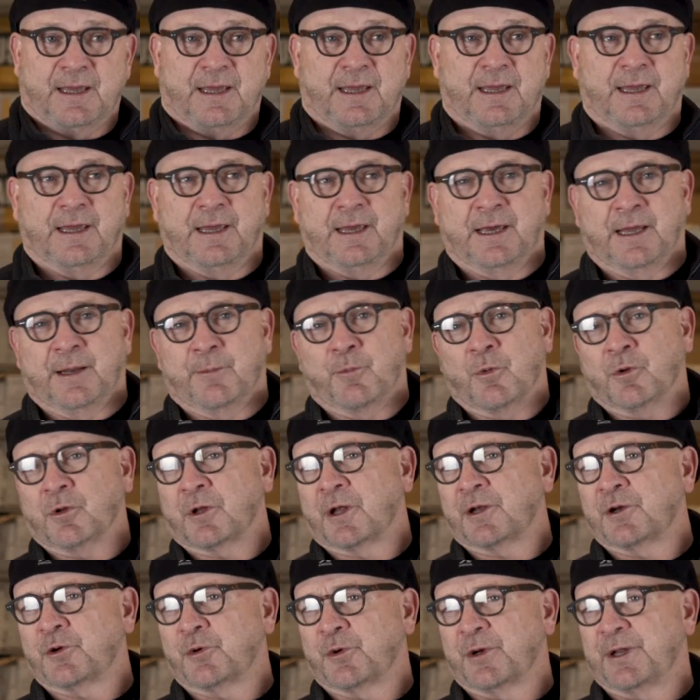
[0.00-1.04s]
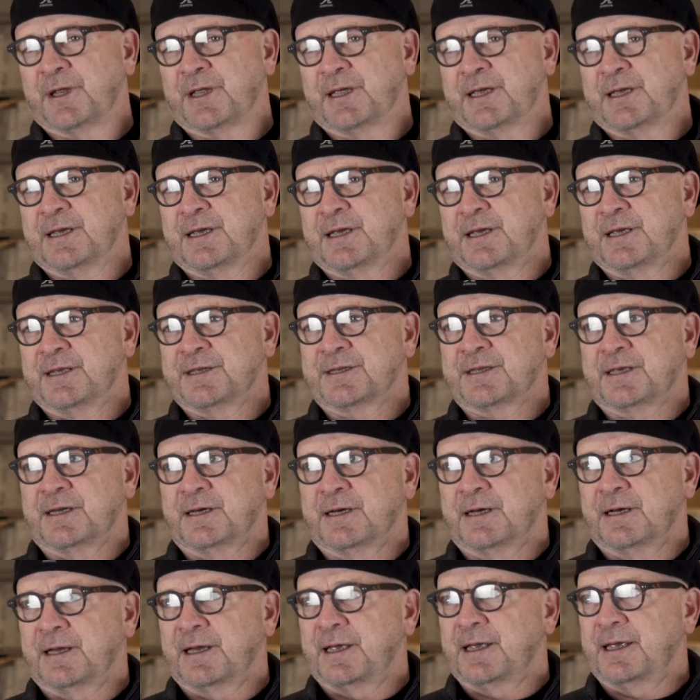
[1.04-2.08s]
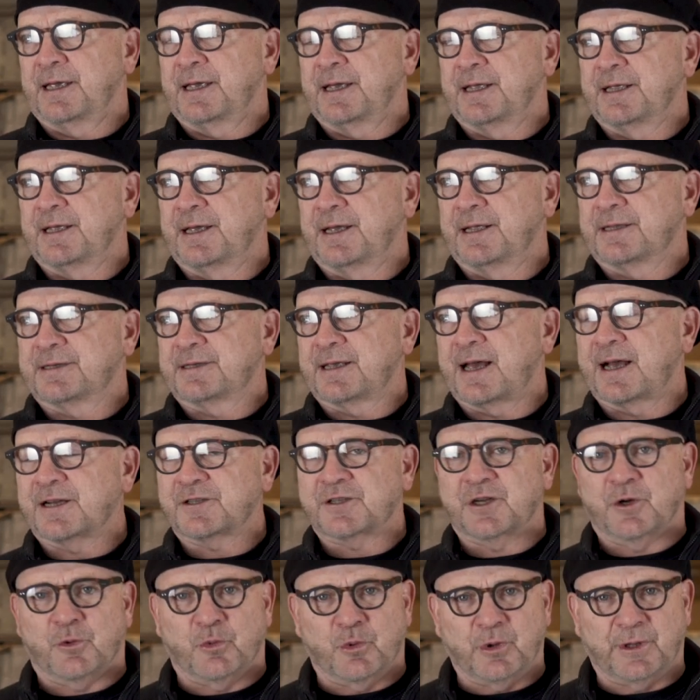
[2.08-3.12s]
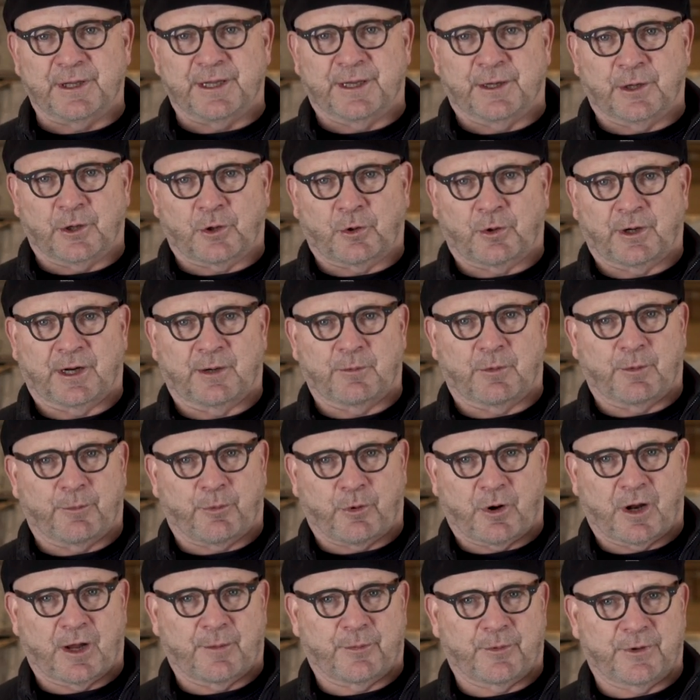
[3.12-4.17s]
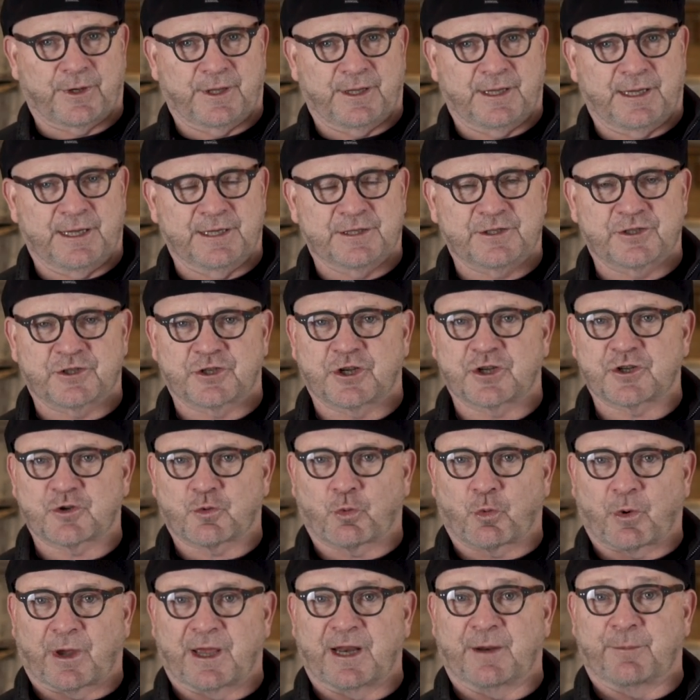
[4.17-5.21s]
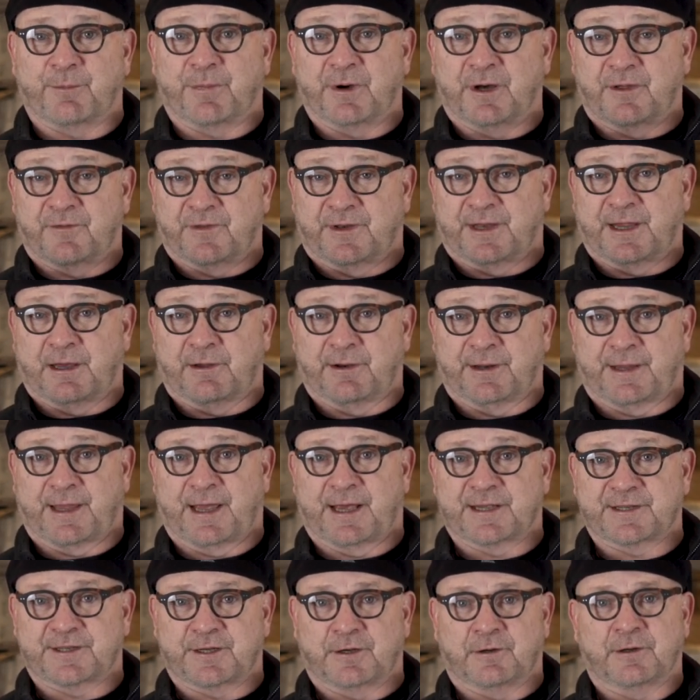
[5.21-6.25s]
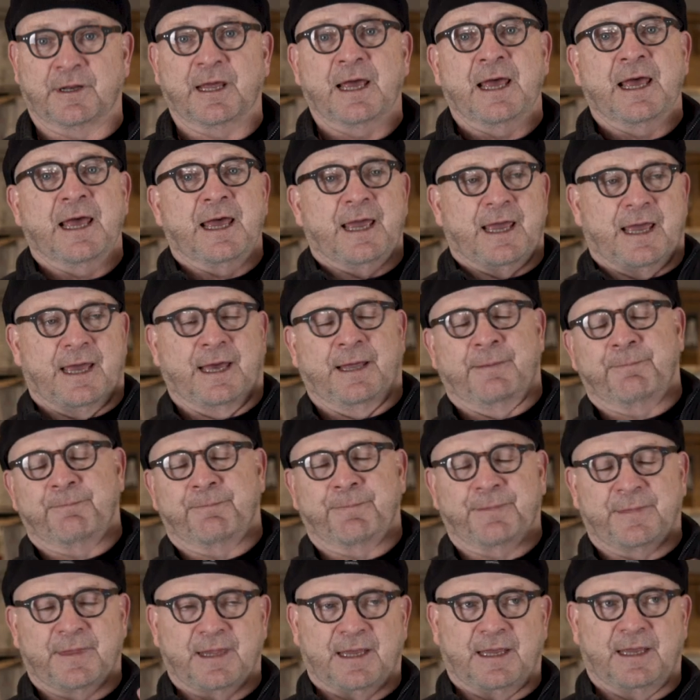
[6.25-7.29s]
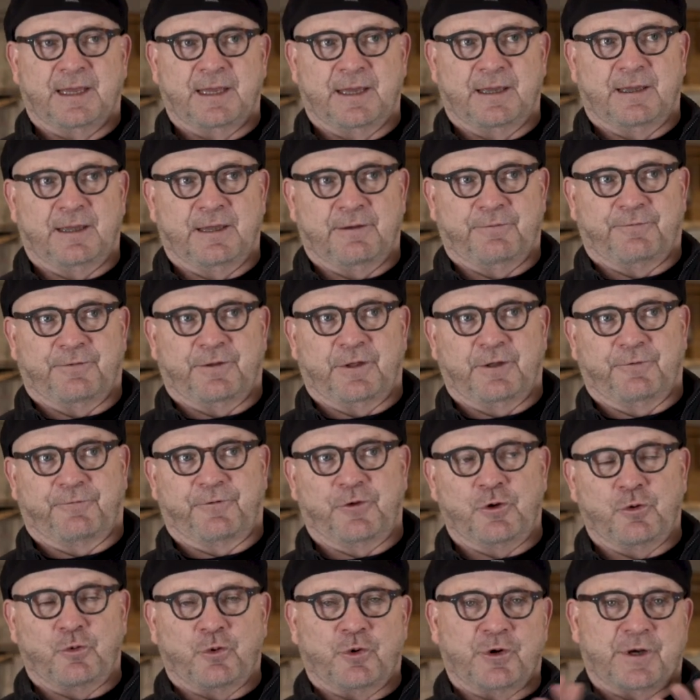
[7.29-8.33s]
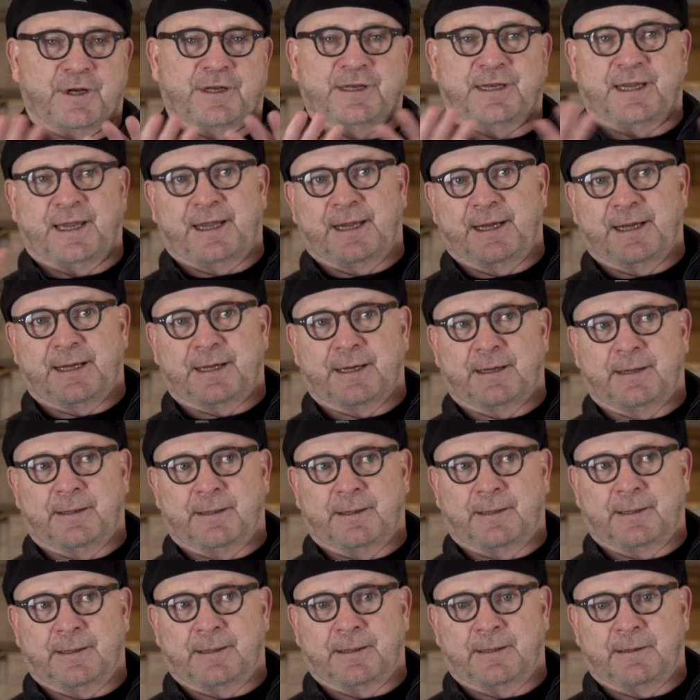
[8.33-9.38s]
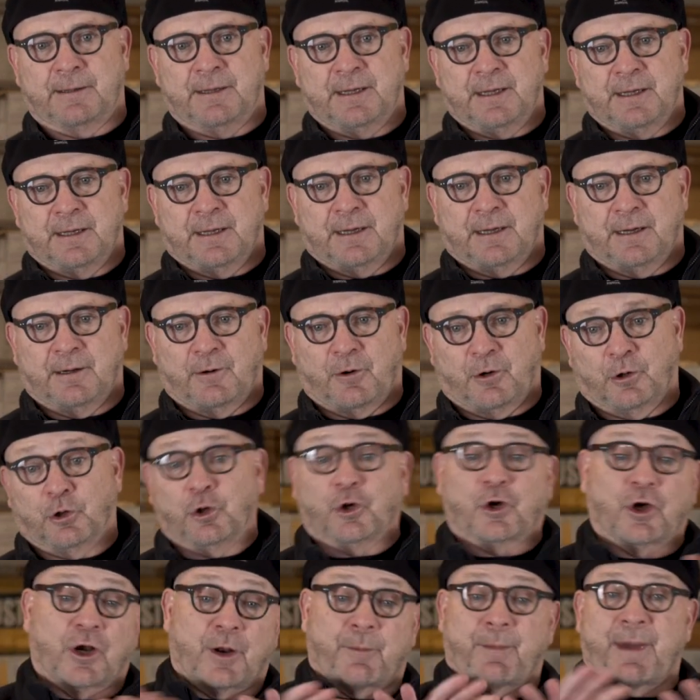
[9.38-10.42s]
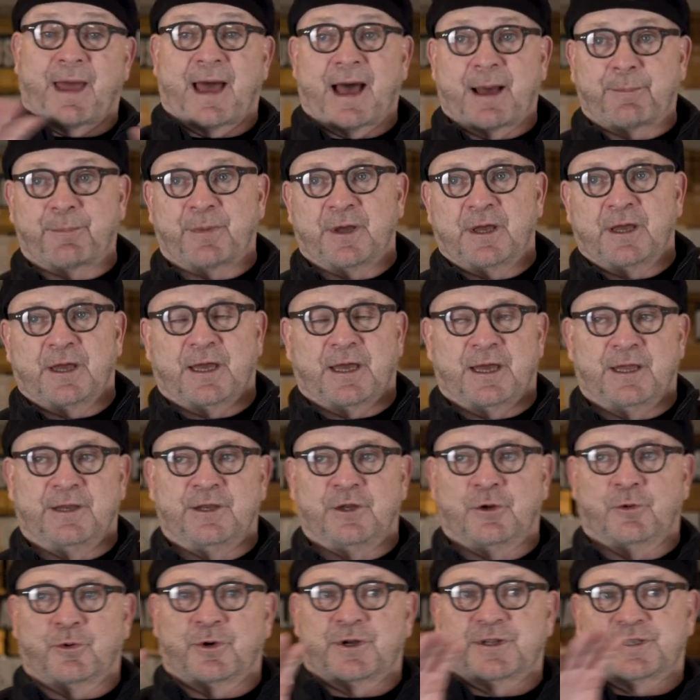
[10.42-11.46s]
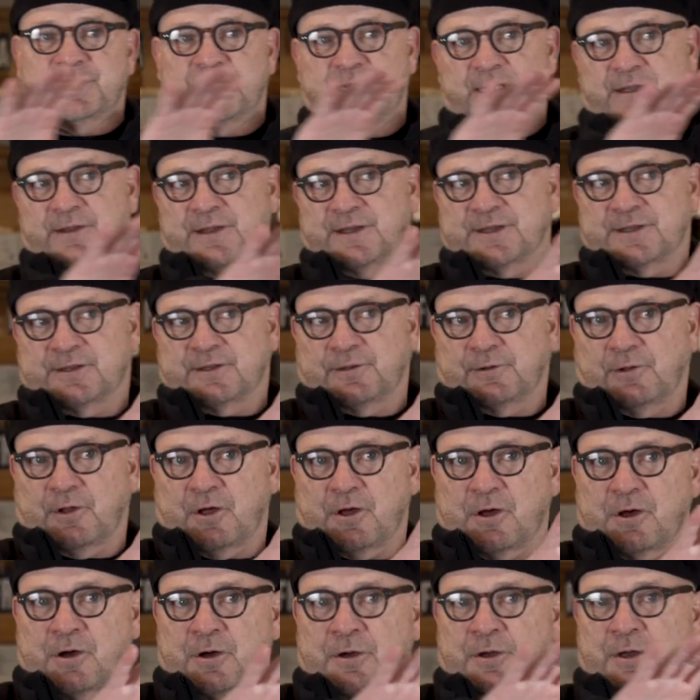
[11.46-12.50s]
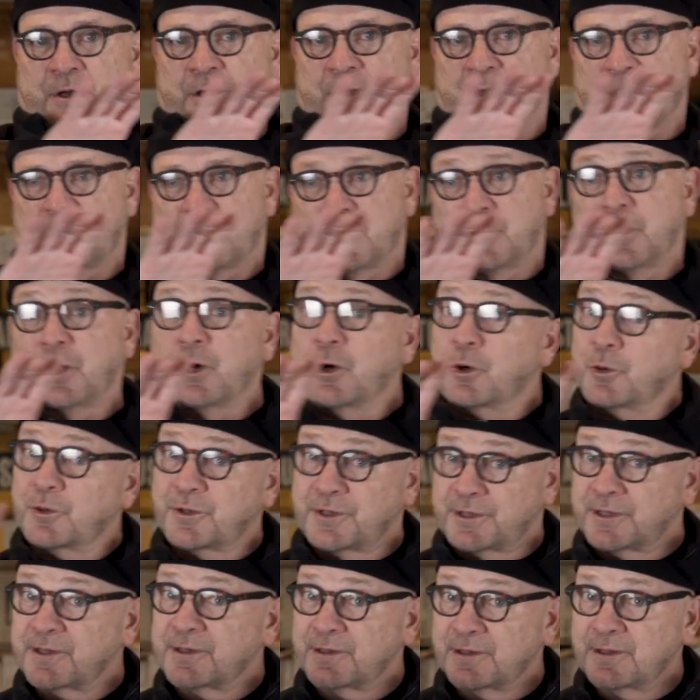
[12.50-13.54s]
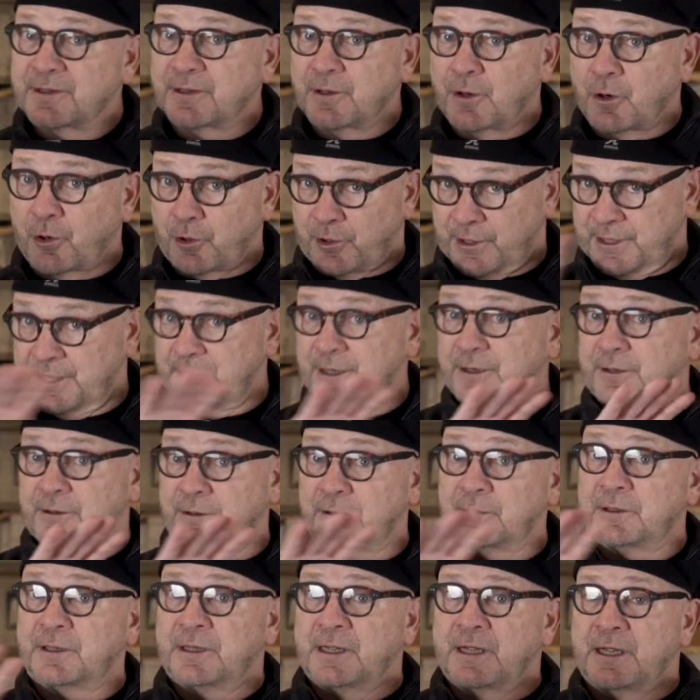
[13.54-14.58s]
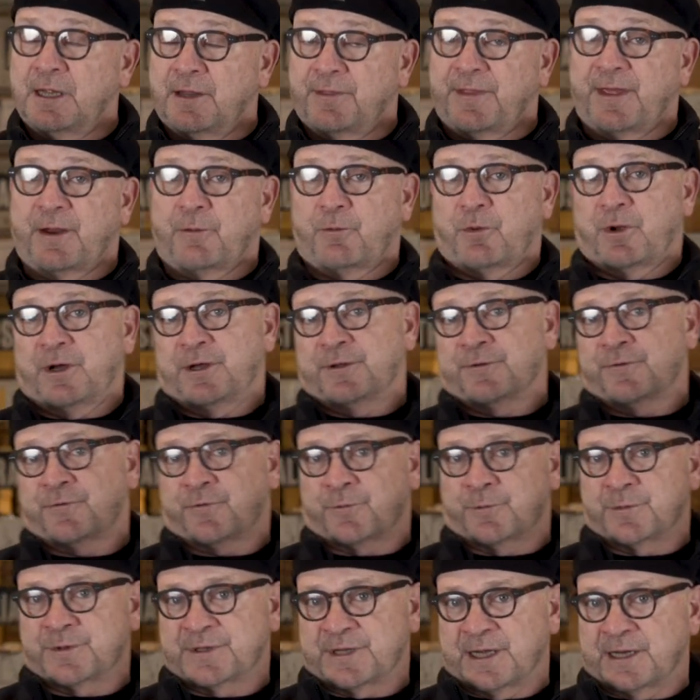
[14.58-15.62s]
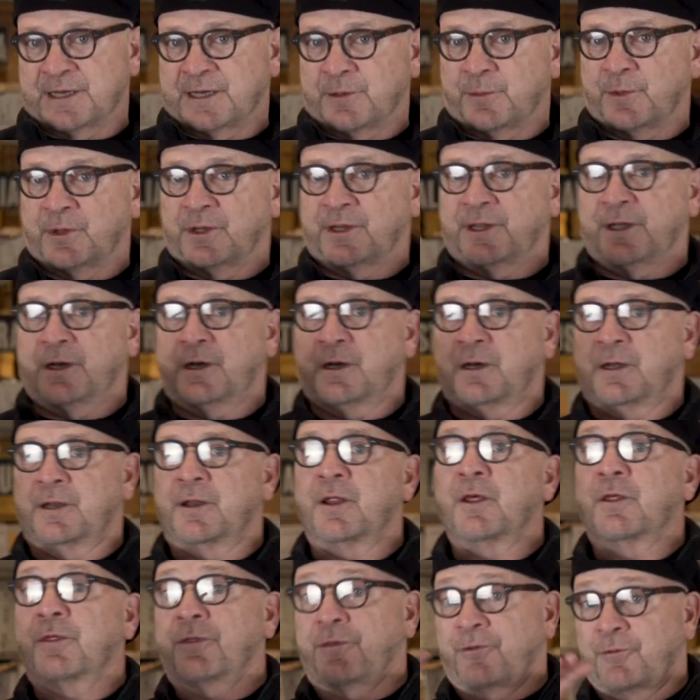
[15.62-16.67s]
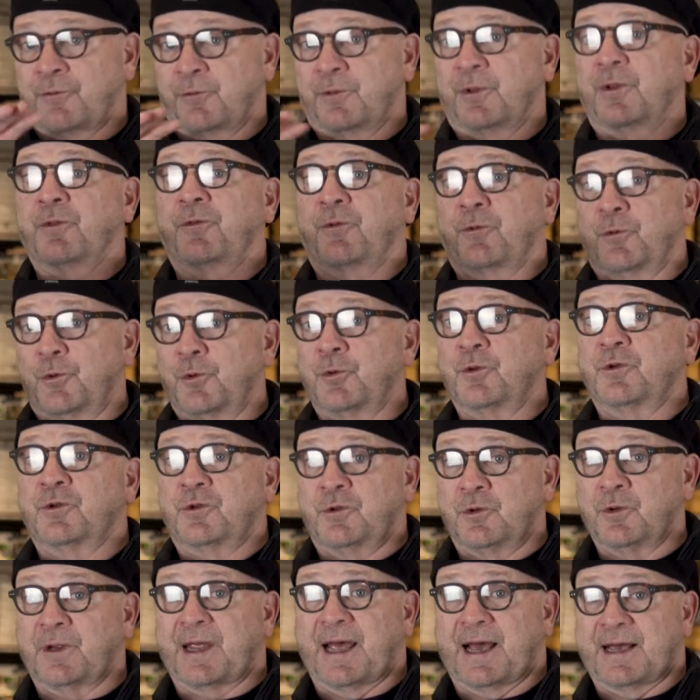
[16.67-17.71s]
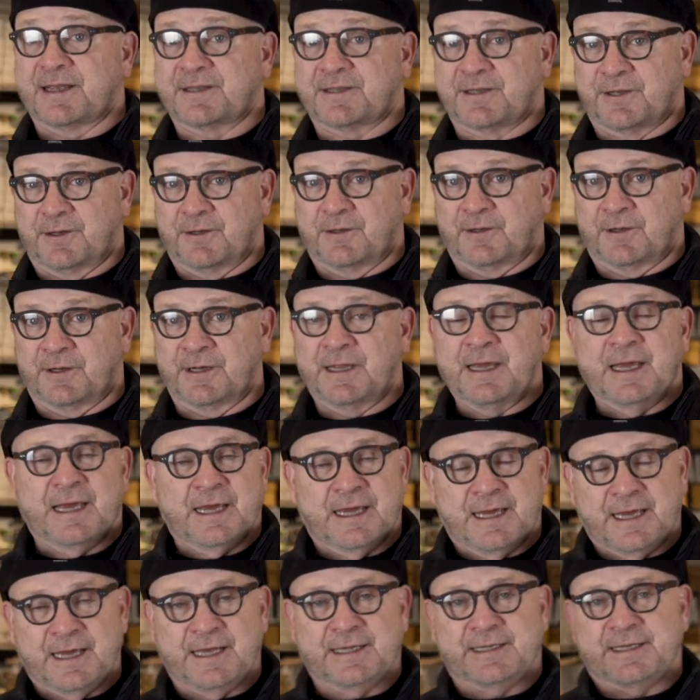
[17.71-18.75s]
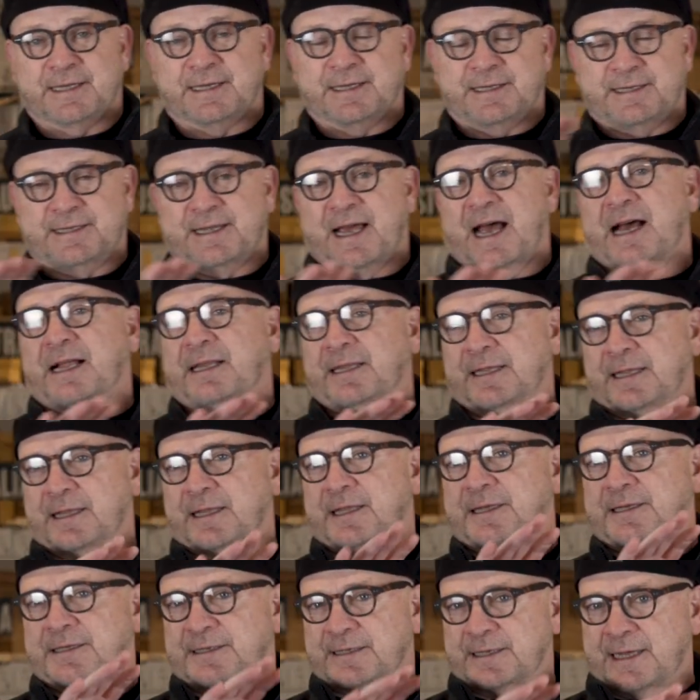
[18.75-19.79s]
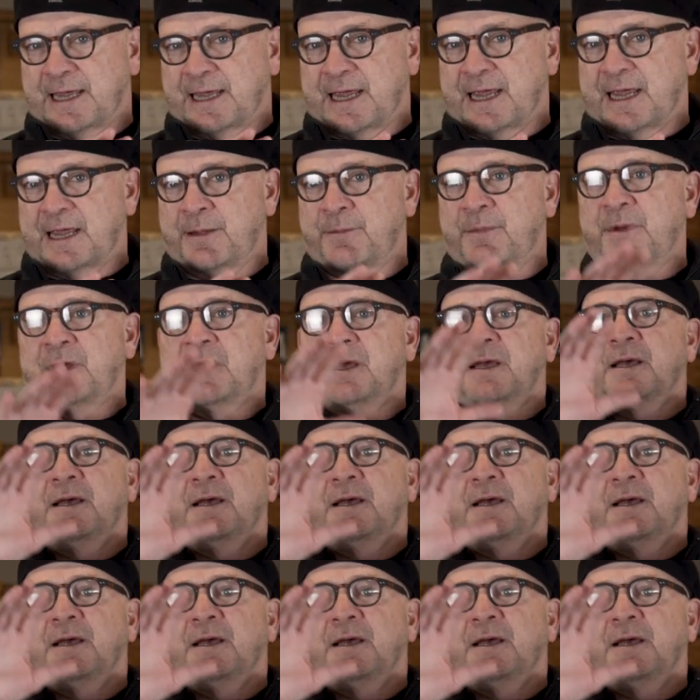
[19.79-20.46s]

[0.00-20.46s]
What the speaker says: And Montlandrie is, it's actually a really incredible property. It's just right above the town of Castillon. And if you were to take or look on a map and you were to see this long cote or hill that runs from Saint-Emilion through to Castillon, it's exactly the same